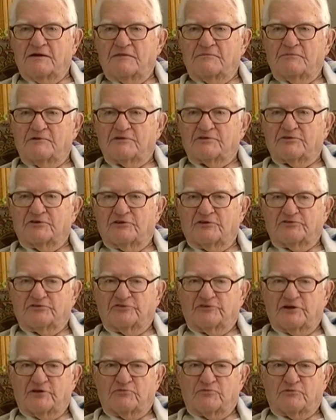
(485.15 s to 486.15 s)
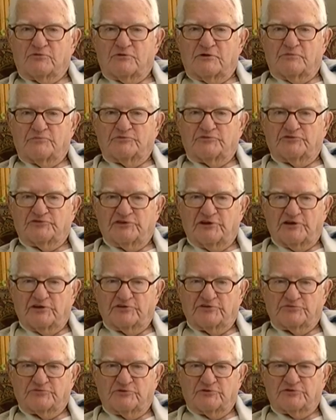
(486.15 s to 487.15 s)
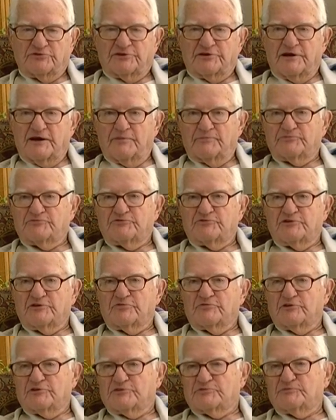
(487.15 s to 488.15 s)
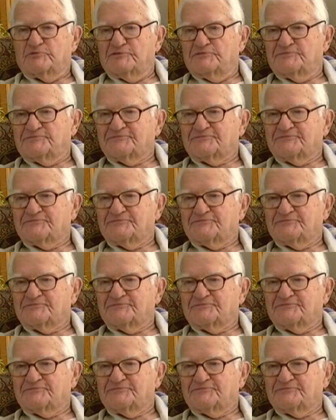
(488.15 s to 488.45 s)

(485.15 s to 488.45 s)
because they were obsessed with capturing Richmond.